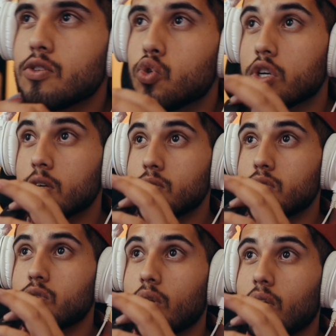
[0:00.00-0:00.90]
Drums
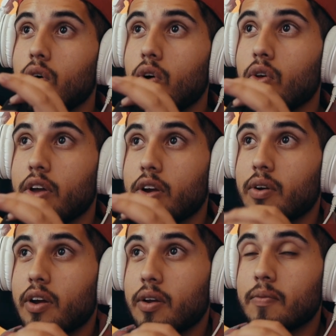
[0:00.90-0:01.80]
throughout all here,
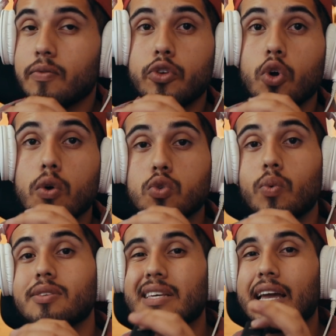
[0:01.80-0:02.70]
right? You also
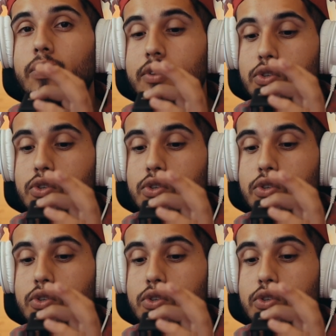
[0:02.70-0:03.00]
want to take out the